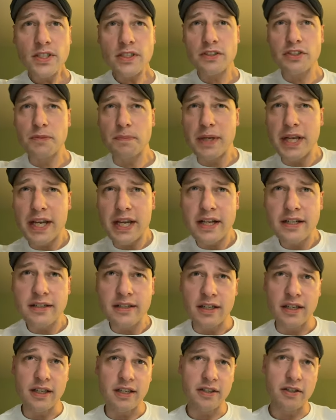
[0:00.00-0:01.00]
Japan,
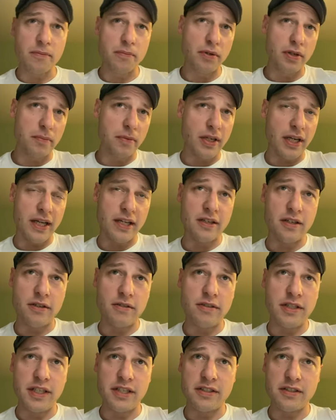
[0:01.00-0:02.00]
their Burma
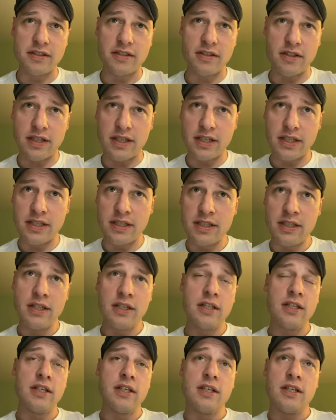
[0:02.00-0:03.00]
NO is gone.
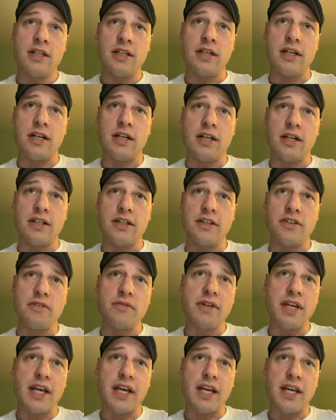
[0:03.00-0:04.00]

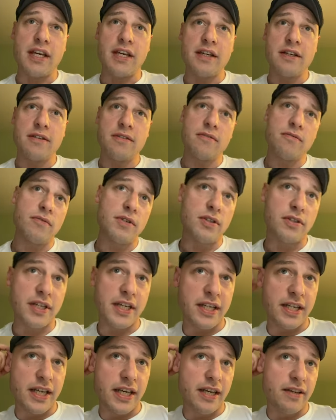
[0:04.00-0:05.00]
The UK will
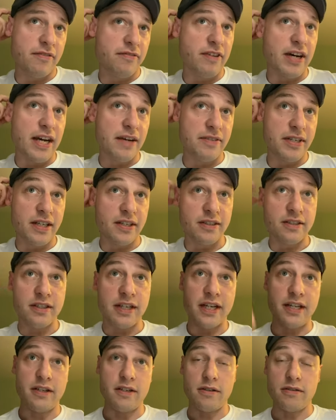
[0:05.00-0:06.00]
get a
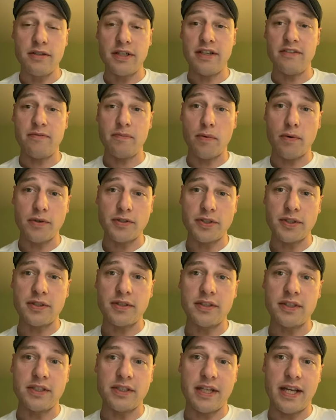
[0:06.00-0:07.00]
$5 NO if
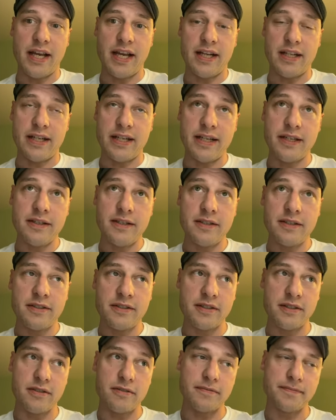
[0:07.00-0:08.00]
Portugal is allied.
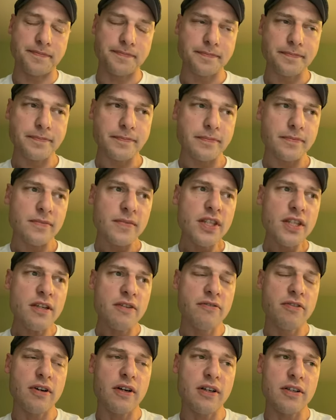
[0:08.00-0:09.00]
So
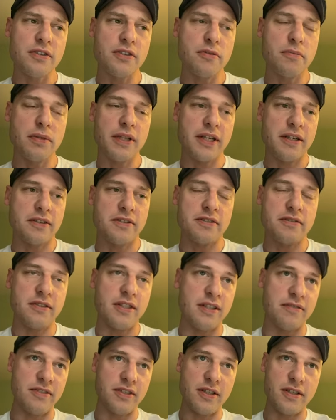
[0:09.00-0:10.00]
for all you players who
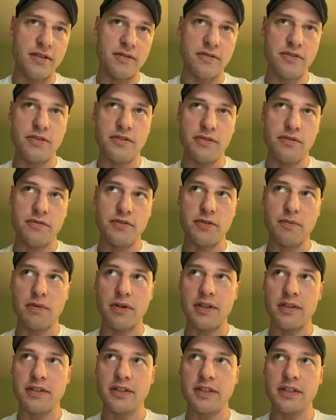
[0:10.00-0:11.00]
love to go to
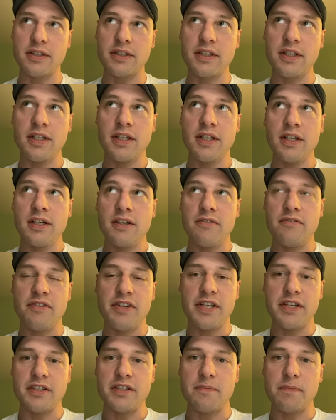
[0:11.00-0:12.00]
Gibraltar
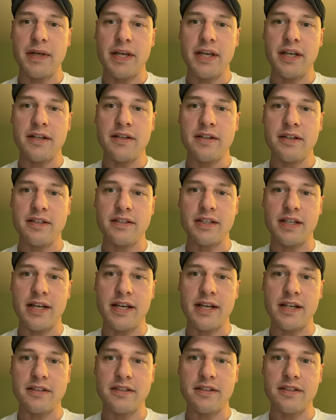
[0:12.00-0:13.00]
via Spain as the
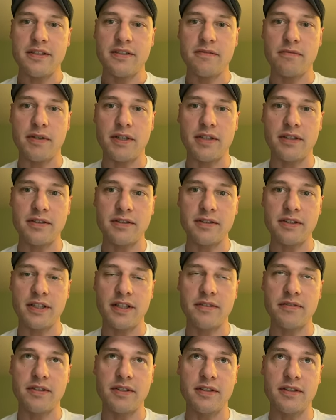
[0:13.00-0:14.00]
Axis, well, you're
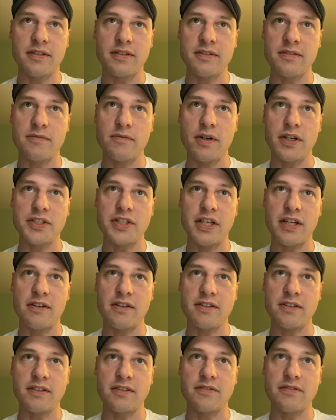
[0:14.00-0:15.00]
going to have to watch out
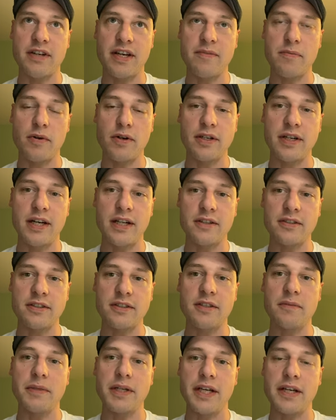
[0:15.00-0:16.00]
because there's five more dollars
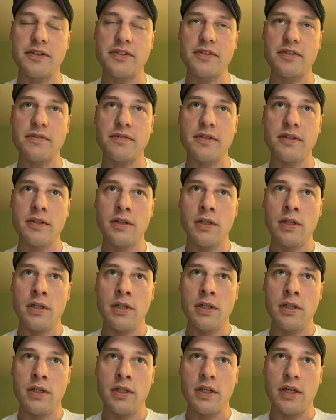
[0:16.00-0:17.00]
coming at you.
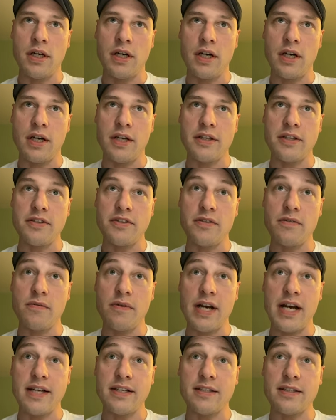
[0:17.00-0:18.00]
The
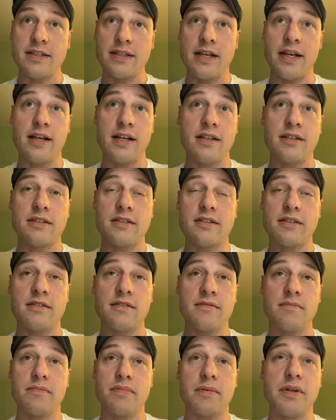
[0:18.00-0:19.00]
U.S. has
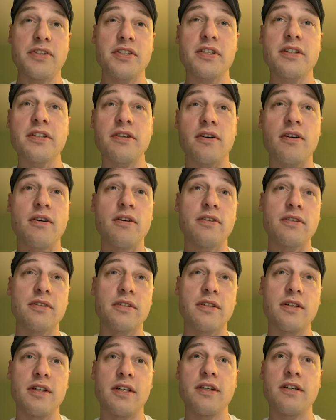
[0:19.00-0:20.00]
basically all
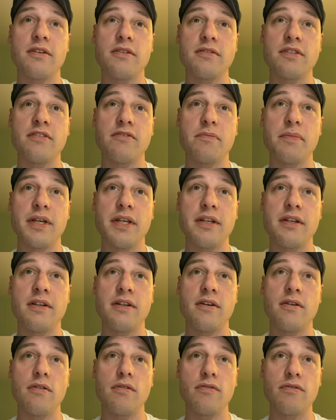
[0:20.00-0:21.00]
their NOs have been
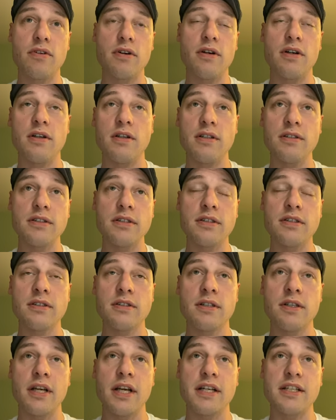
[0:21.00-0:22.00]
overhauled
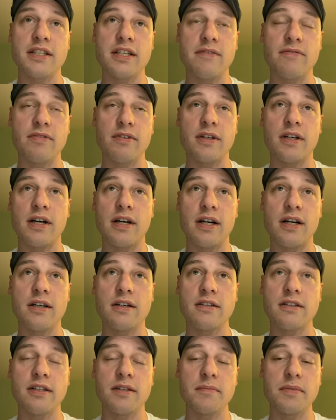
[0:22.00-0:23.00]
except for
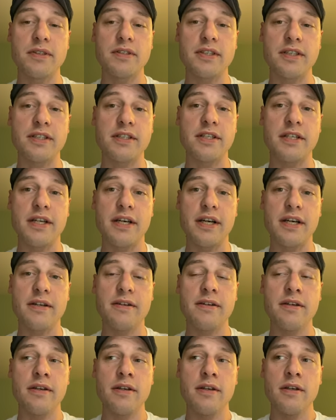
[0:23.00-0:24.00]
card number
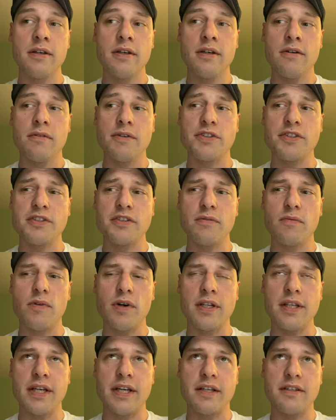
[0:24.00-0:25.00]
69, which is the
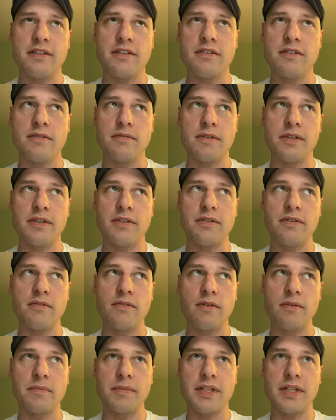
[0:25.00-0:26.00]
one that has to do with
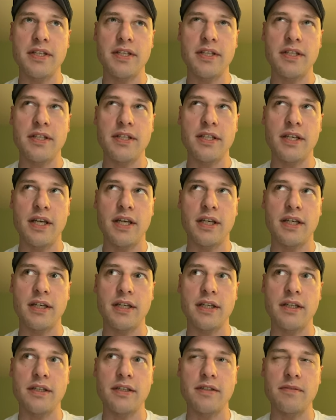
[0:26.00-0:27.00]
Normandy
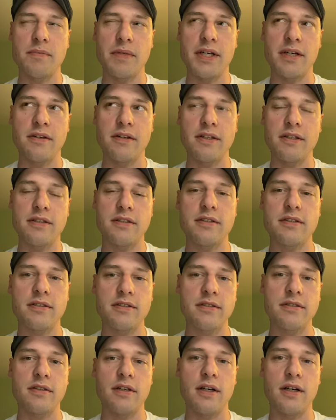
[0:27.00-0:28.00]
and Paris.
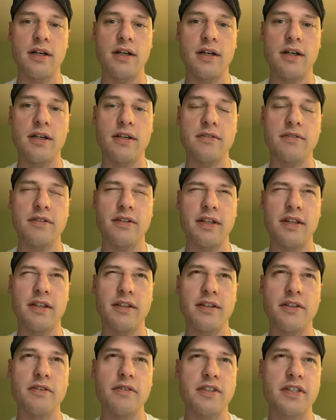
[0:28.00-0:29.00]
So I think
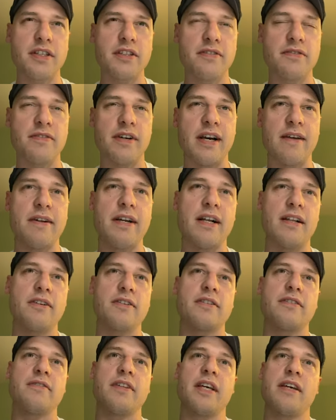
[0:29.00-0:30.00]
the U.S. gets
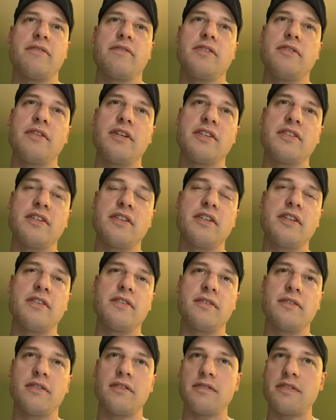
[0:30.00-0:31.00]
$5 if they have units in
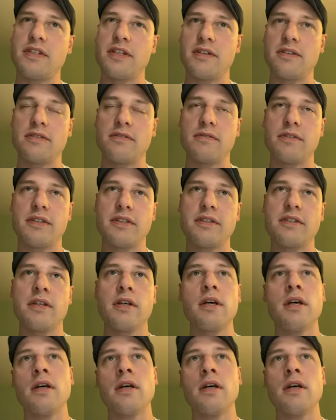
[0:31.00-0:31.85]
either of those territories.